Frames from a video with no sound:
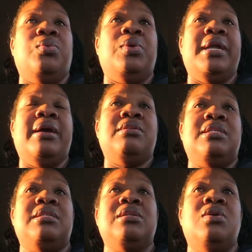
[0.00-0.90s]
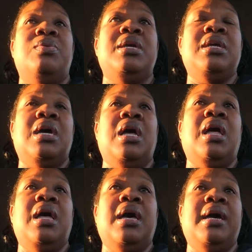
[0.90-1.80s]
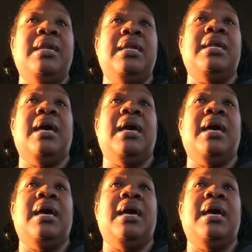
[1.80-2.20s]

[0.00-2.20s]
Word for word: what else is going on?